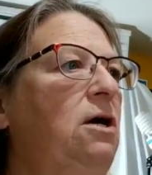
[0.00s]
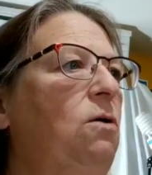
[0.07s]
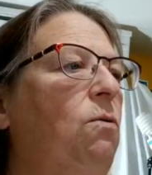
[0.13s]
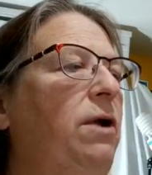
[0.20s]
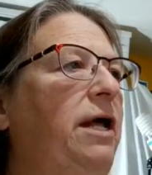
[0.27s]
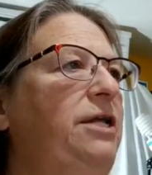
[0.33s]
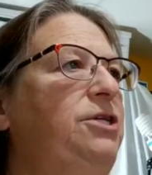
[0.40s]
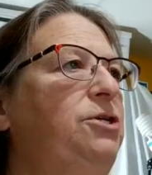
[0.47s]

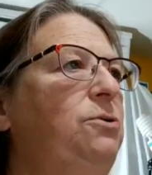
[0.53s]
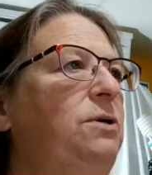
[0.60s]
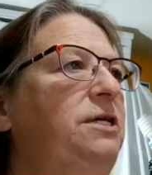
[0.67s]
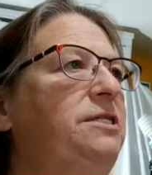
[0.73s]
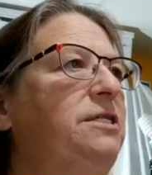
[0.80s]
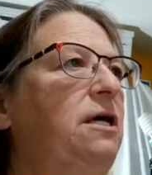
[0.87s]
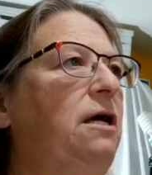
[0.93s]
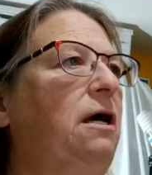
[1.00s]
what I do
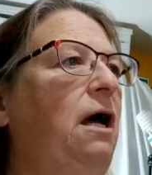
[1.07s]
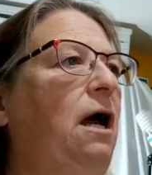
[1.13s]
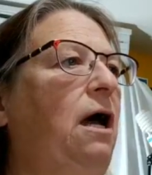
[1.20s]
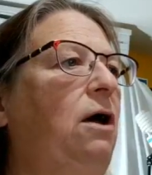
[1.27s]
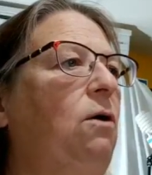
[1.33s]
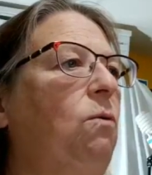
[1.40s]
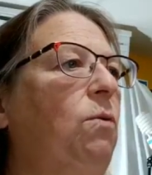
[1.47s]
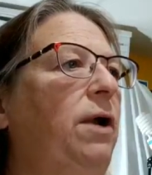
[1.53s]
is,
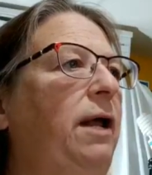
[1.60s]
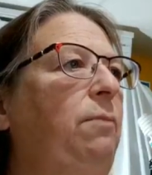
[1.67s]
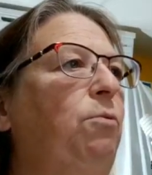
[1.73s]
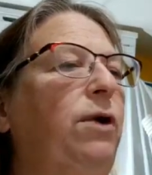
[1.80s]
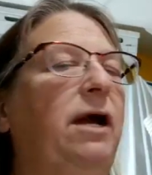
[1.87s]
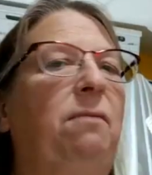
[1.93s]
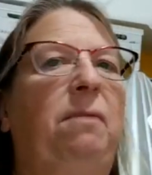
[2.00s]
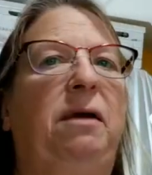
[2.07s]
when I
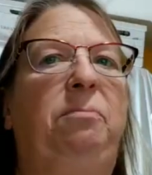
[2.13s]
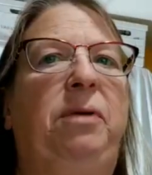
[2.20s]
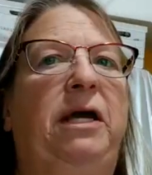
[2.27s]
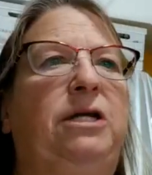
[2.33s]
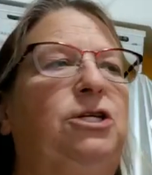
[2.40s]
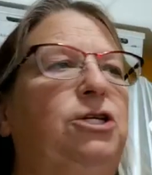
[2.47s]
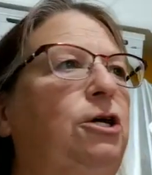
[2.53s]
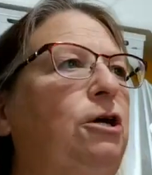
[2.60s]
bring up my
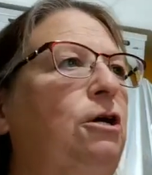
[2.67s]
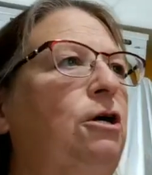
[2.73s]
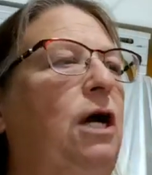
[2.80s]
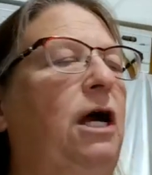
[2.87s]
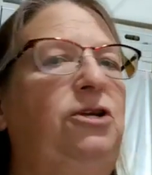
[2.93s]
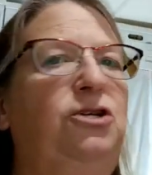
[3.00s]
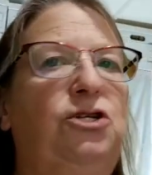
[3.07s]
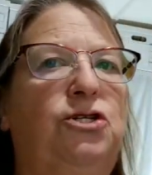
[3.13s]
picture,
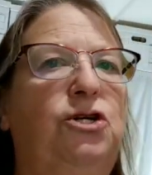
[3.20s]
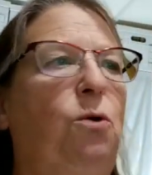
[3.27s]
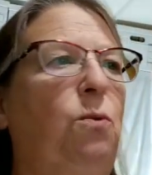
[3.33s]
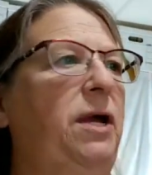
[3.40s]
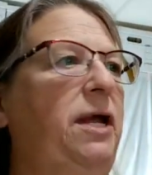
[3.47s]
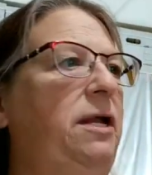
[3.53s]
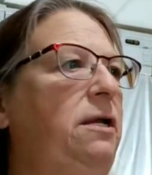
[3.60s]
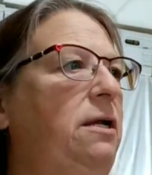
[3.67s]
I just go
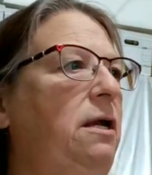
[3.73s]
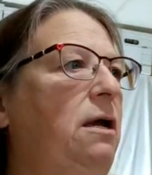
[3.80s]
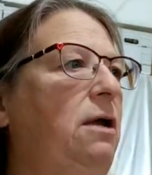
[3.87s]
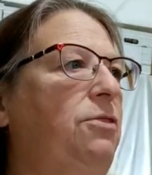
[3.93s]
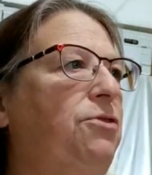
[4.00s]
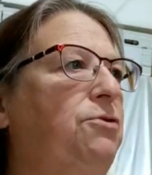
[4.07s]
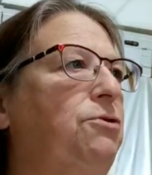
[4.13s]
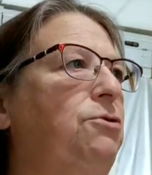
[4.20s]
in
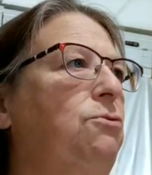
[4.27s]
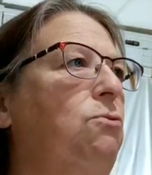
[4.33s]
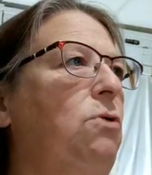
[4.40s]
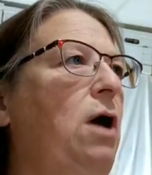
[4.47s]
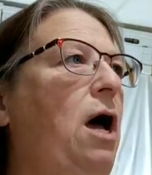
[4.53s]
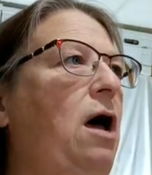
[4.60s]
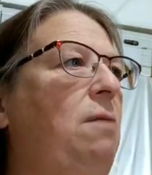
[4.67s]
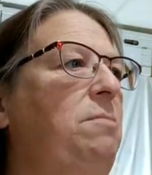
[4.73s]
through
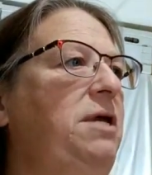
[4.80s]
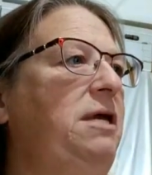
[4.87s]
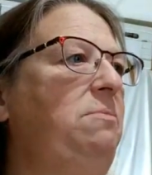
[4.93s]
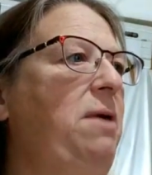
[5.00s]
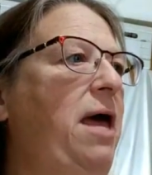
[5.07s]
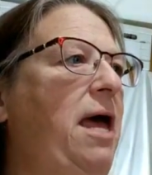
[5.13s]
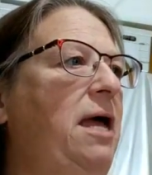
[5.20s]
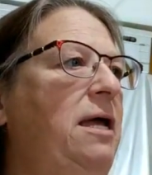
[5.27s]

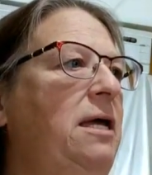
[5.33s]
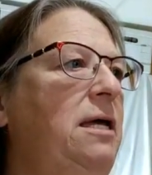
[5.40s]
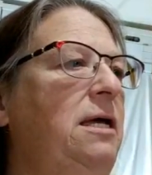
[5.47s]
eBay,